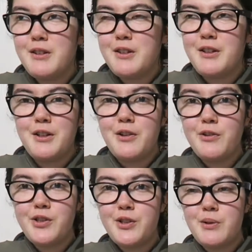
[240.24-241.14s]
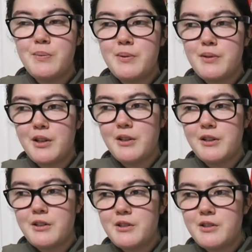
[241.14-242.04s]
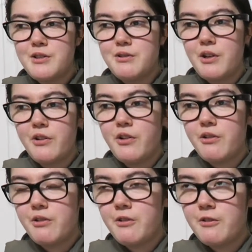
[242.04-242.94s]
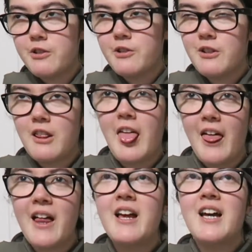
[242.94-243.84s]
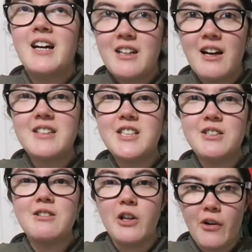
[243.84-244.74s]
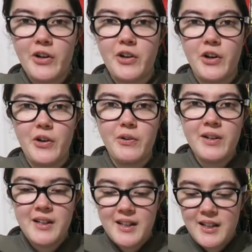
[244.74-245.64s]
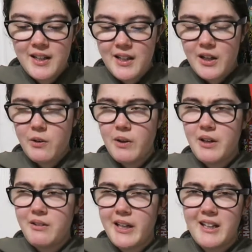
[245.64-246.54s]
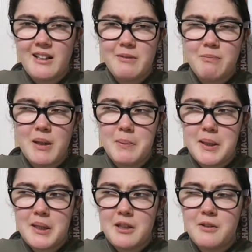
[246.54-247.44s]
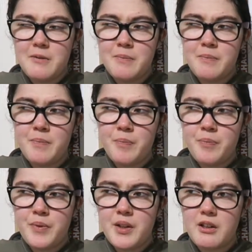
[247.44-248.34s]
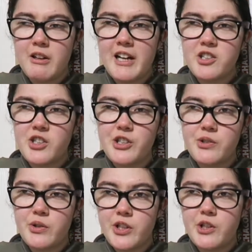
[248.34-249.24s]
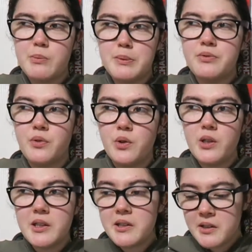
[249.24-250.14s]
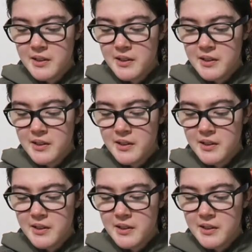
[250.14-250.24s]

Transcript: uh, YouTube not too long ago. Nah, not too long ago, around like maybe last year or a year before.